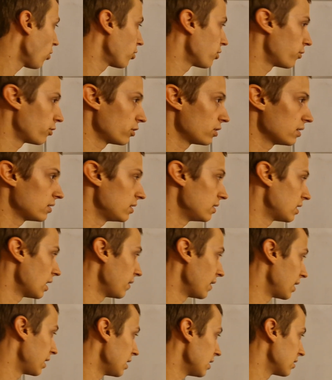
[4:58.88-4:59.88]
the vertices
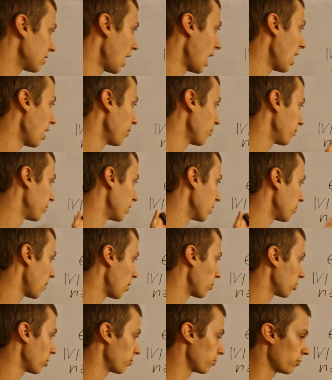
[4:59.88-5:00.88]
have at least half the
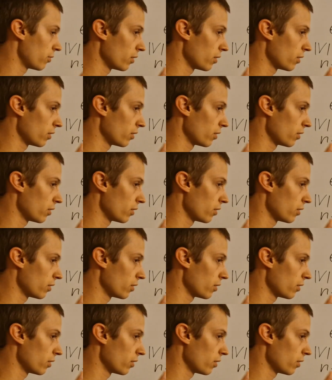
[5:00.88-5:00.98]
amount of